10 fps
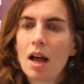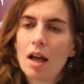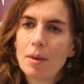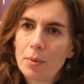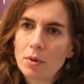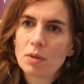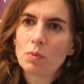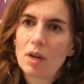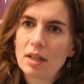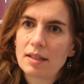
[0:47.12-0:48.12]
An
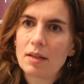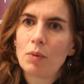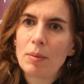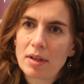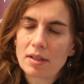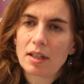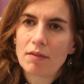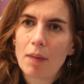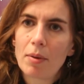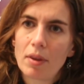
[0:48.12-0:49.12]
important one is that we mustn't
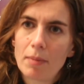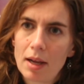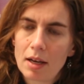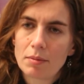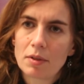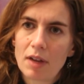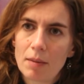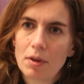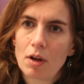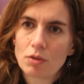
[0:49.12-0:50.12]
give up on the Millennium
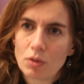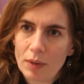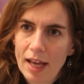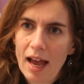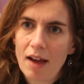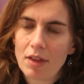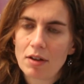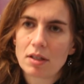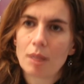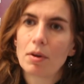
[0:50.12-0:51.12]
Development Goals that we have.
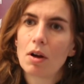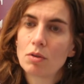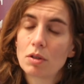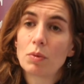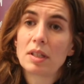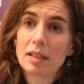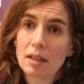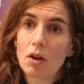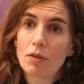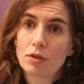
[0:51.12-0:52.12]
There are some goals that we're
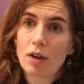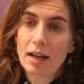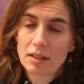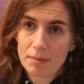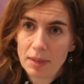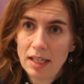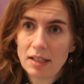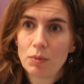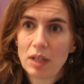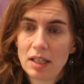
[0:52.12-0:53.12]
still off track to
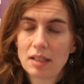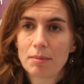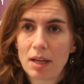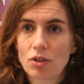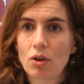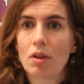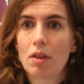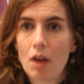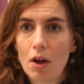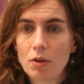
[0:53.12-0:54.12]
meet, and we need to make sure
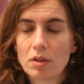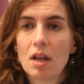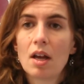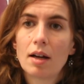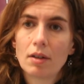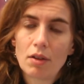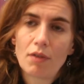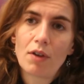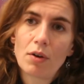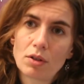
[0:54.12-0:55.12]
that those, and that
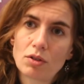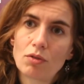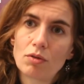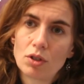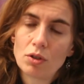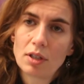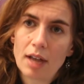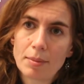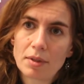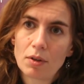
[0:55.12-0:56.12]
the focus on
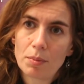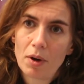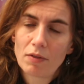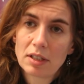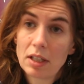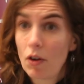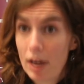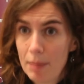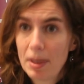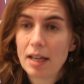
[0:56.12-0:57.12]
reducing absolute poverty
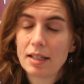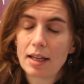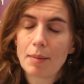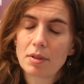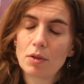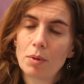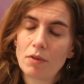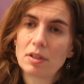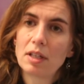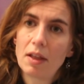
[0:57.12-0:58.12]
or eliminating absolute
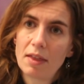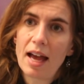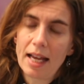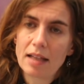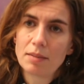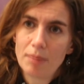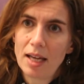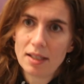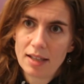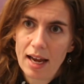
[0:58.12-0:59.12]
poverty, that that gets
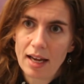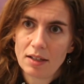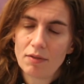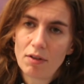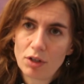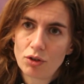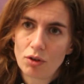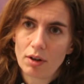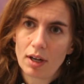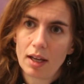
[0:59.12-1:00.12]
maintained very
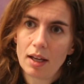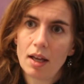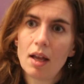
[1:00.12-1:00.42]
strongly.